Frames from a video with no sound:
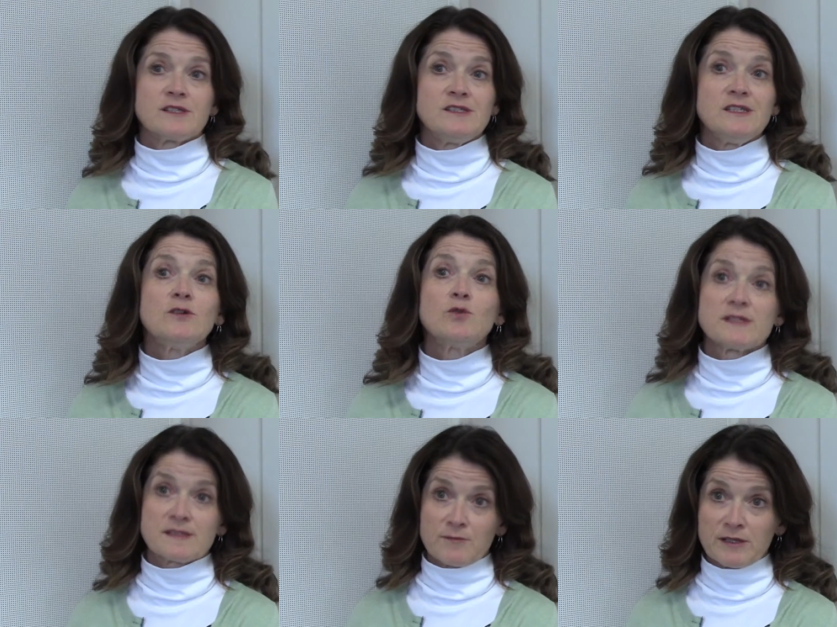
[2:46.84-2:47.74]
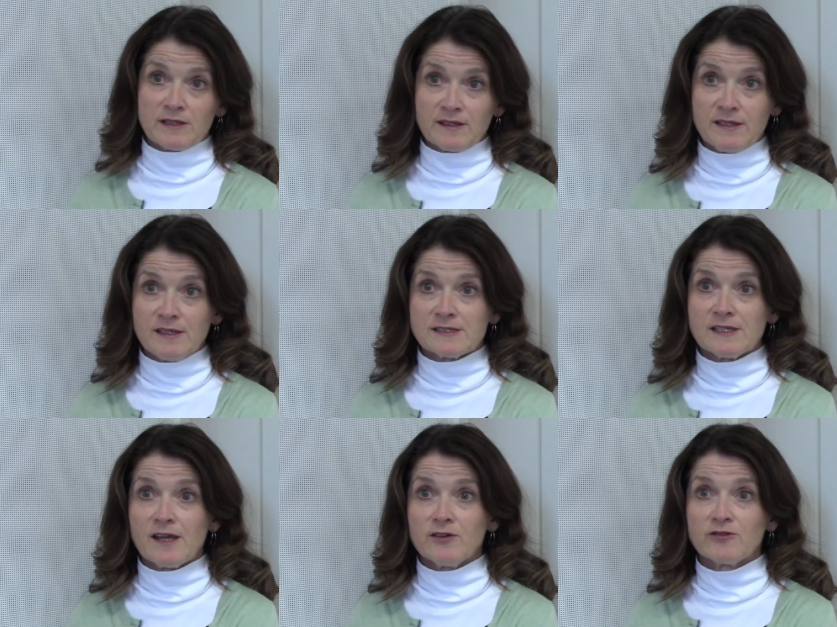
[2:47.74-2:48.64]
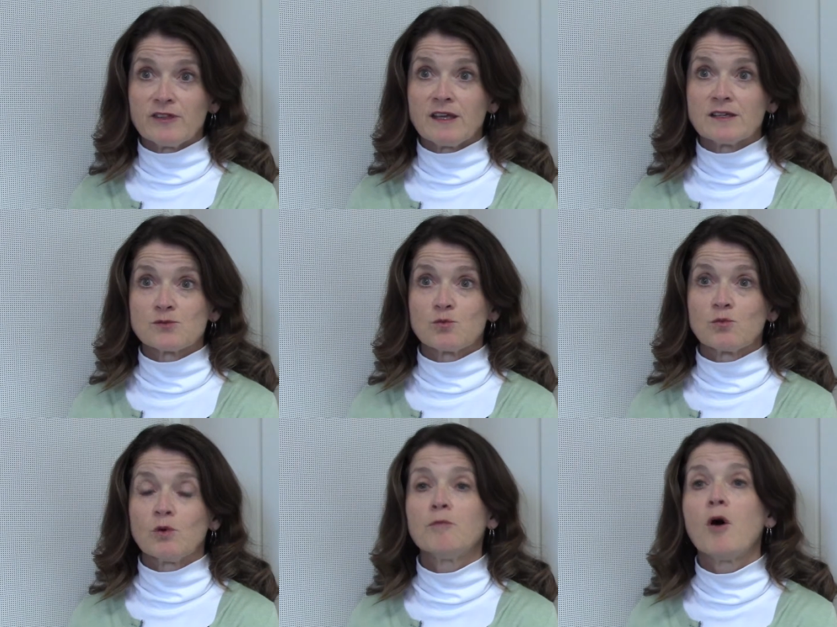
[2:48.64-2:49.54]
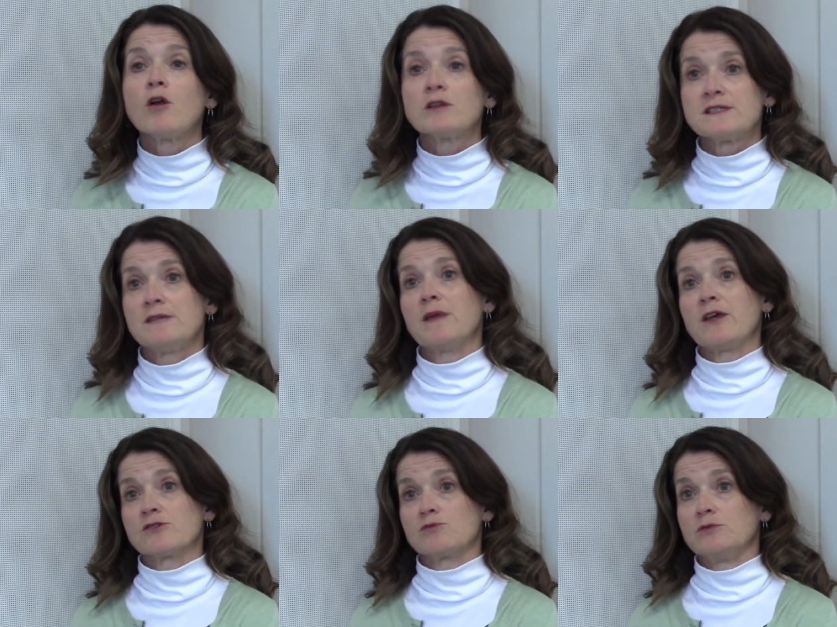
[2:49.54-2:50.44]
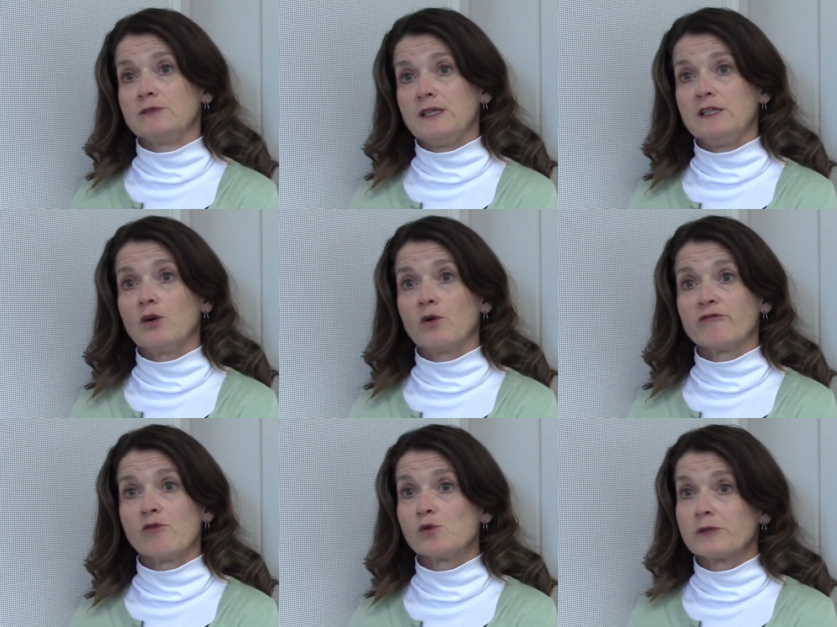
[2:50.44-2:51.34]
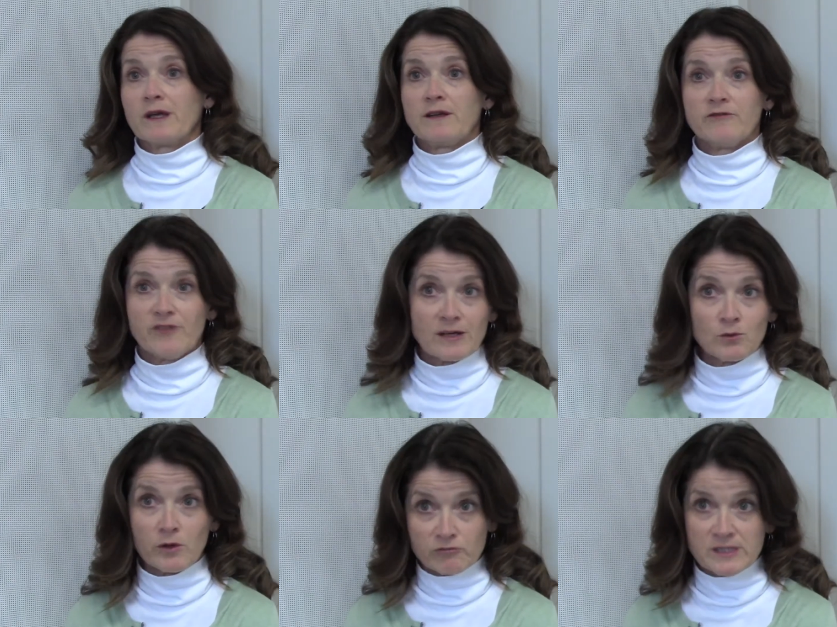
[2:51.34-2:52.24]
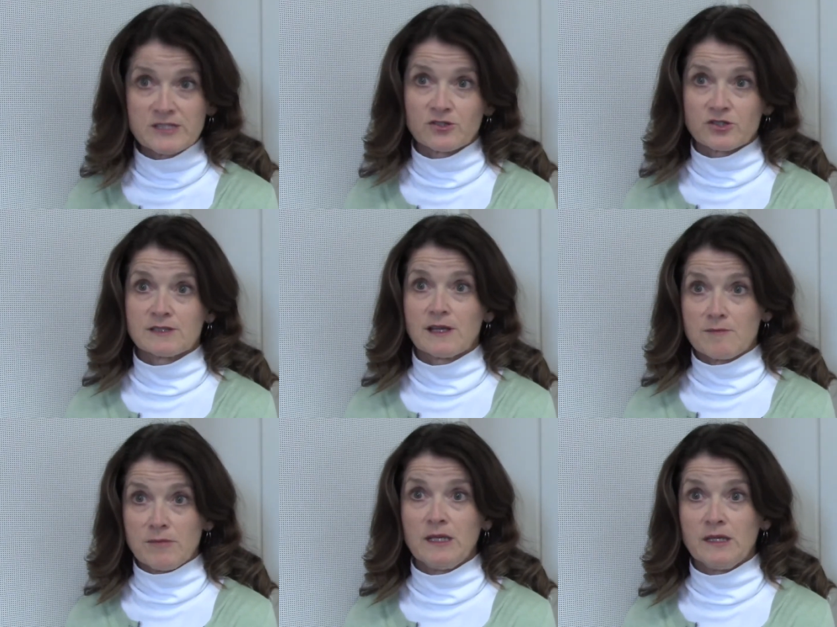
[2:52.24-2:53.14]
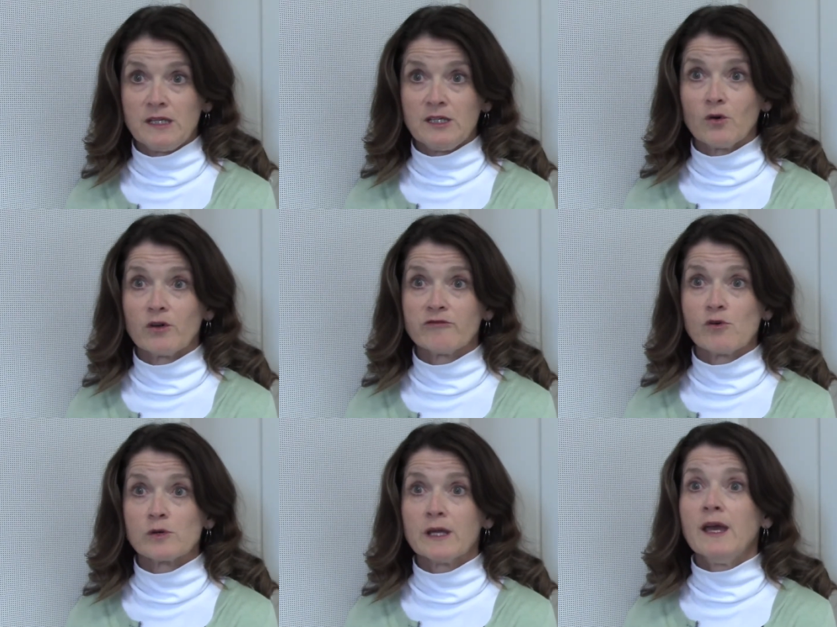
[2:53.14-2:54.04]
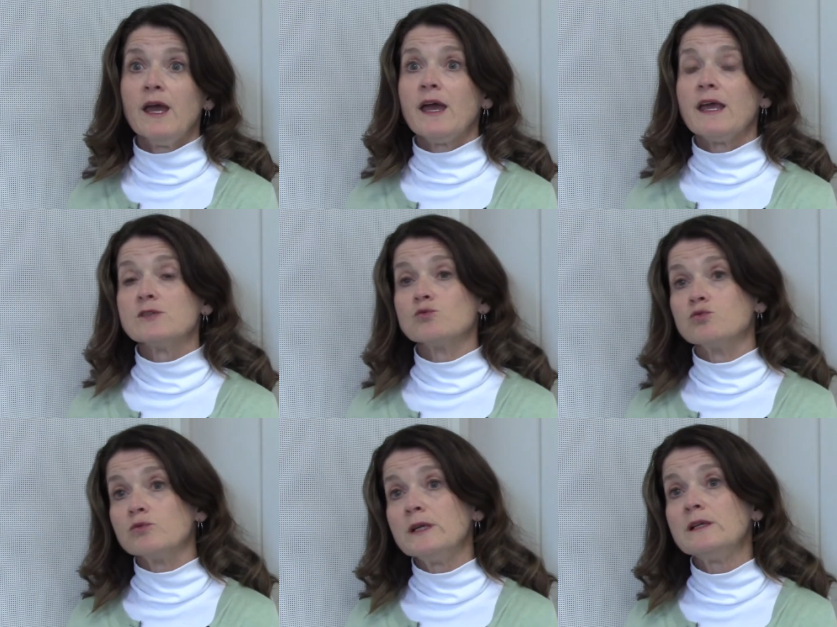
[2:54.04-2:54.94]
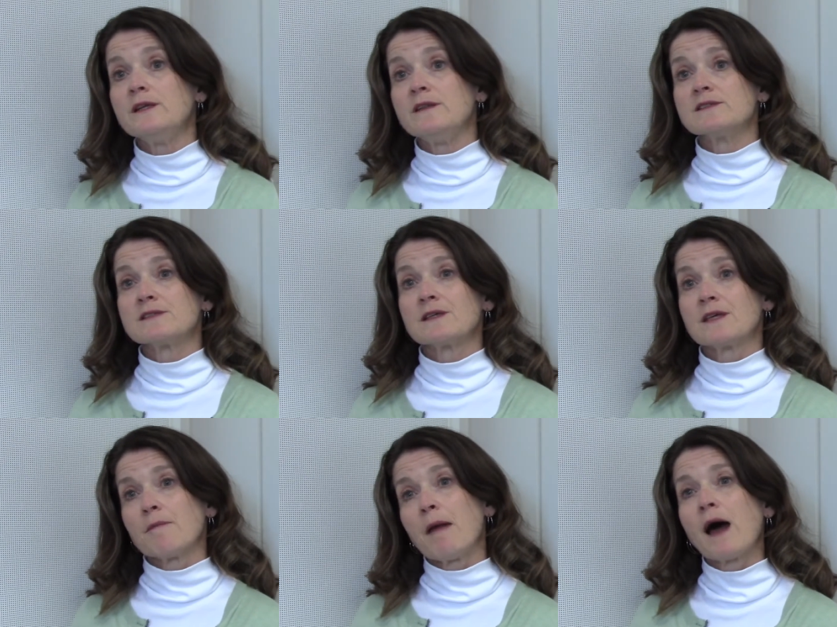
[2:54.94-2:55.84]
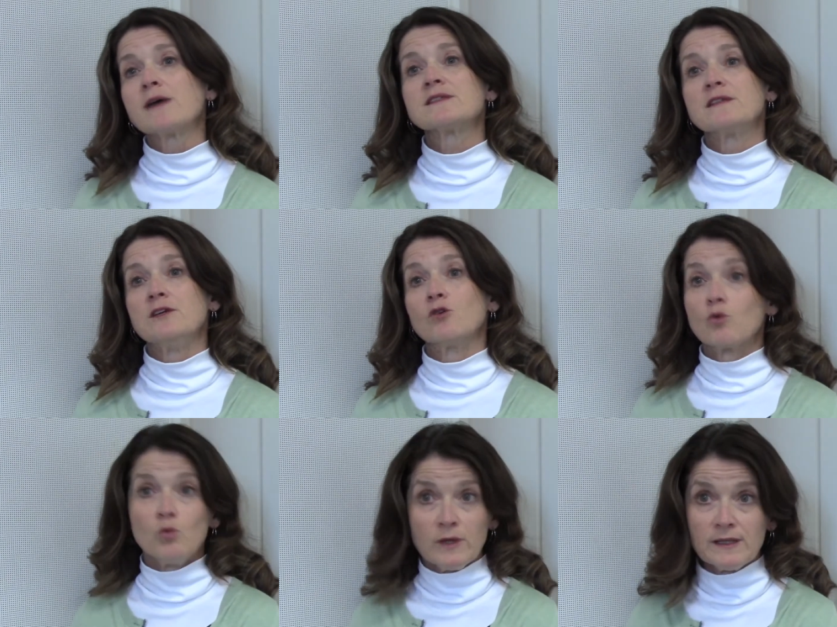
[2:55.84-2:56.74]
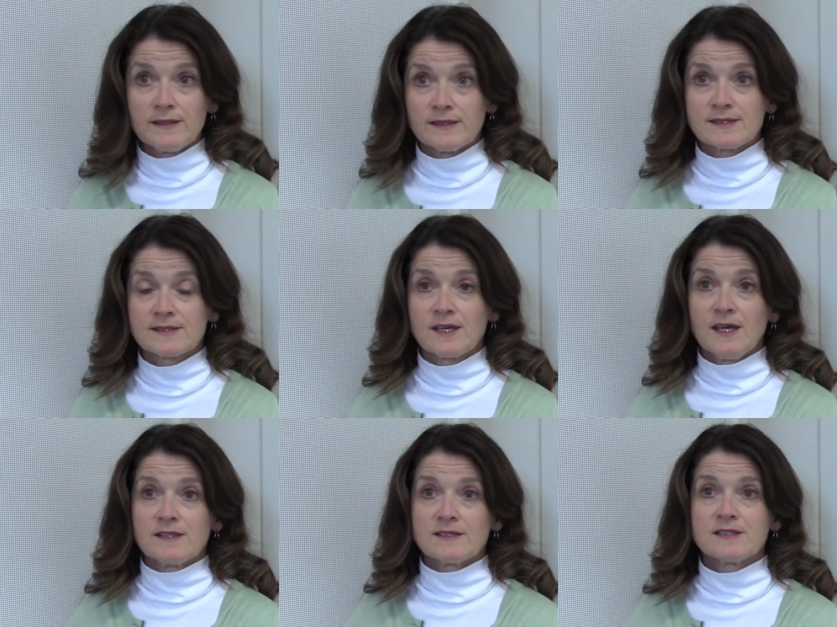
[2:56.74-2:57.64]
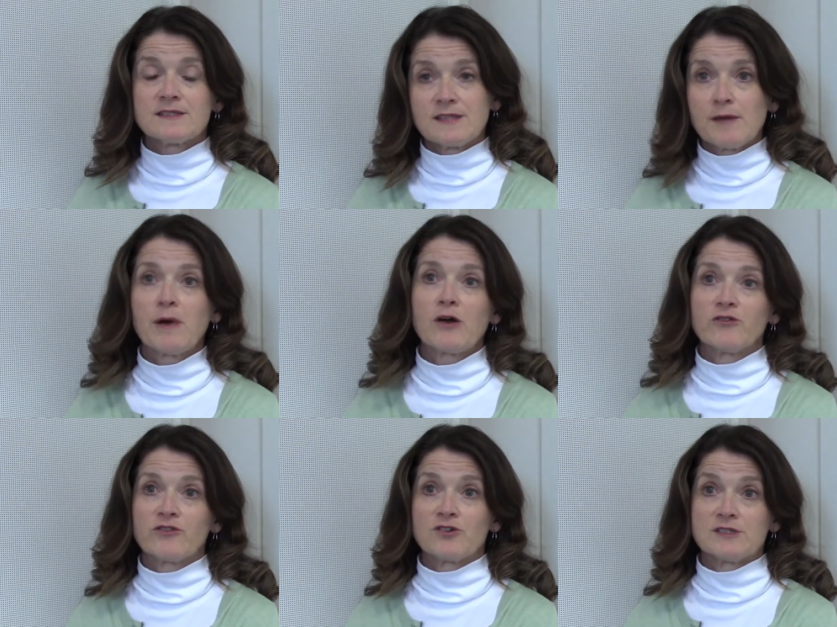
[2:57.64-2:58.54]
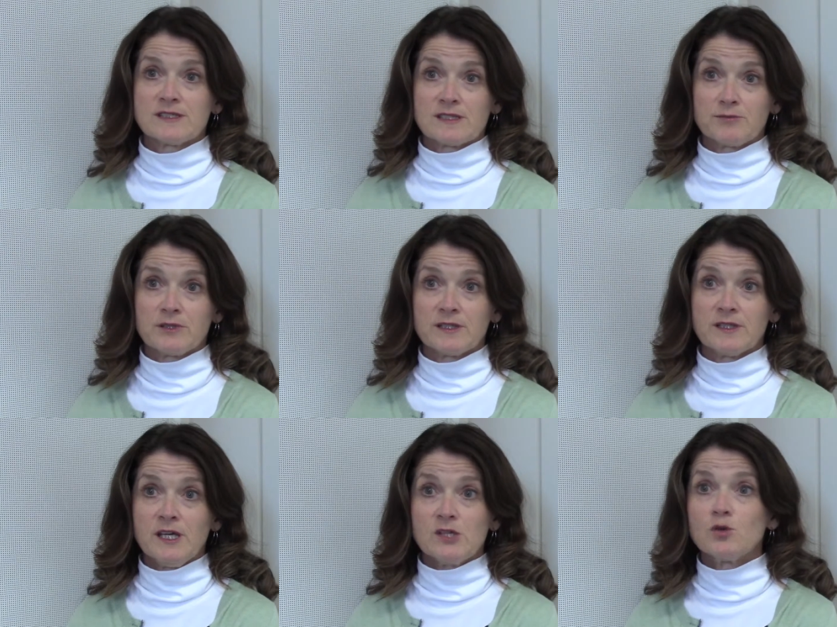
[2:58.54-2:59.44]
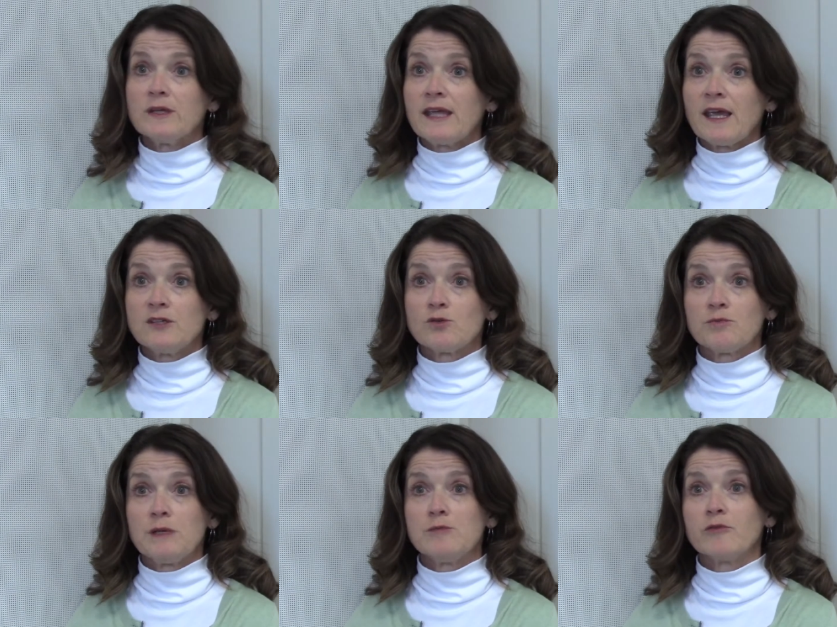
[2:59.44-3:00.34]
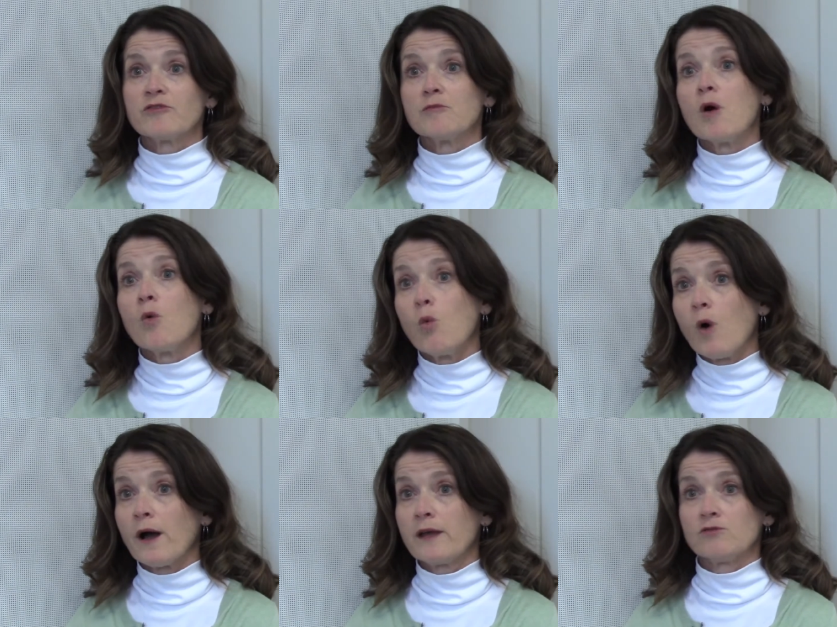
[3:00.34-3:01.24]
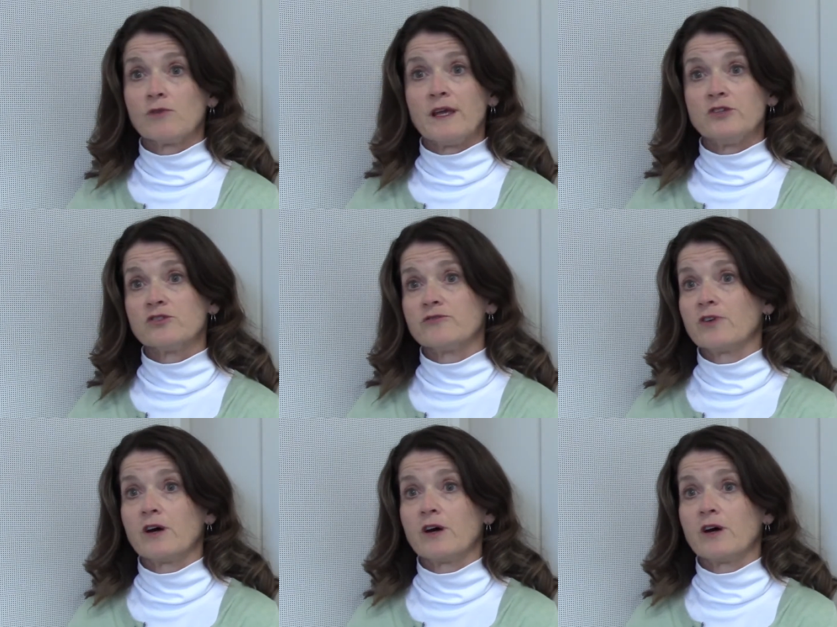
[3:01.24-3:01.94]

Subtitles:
Deal with something like the Internet of Things, what policymakers will need going forward, and in fact what researchers like me need going forward, is really this capacity or willingness to step out of their discipline, to engage with people from a wide range of